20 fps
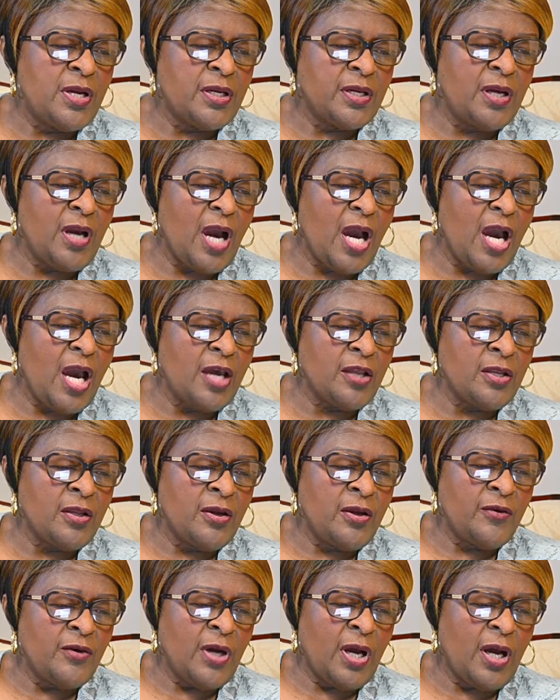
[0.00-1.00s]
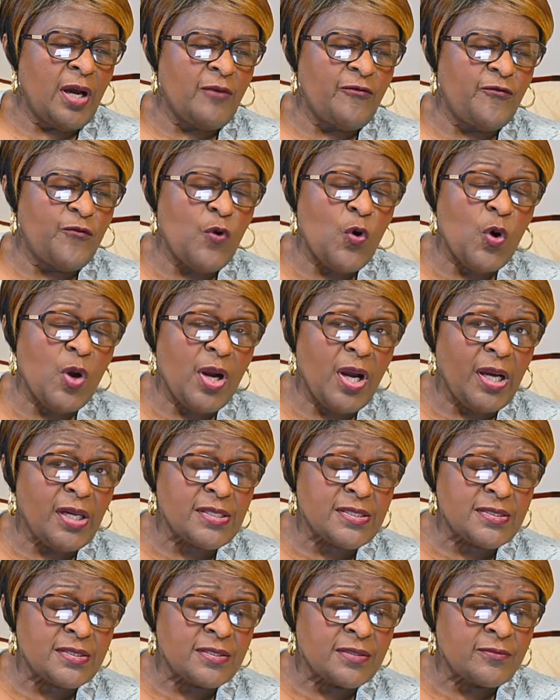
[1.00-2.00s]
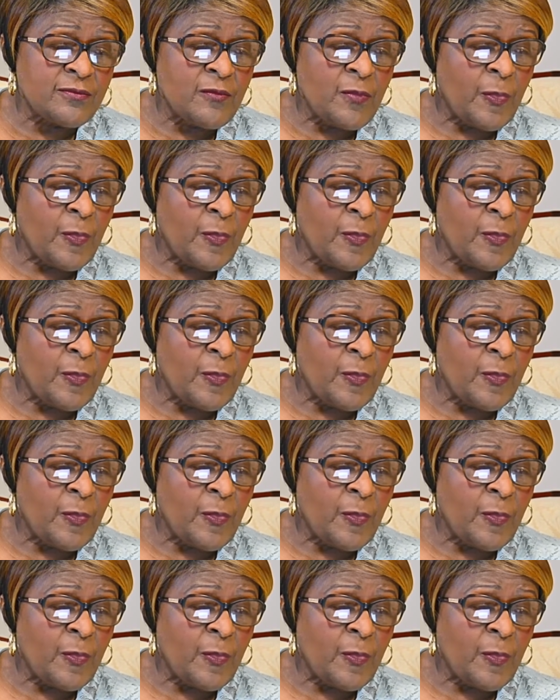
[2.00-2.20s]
God for us,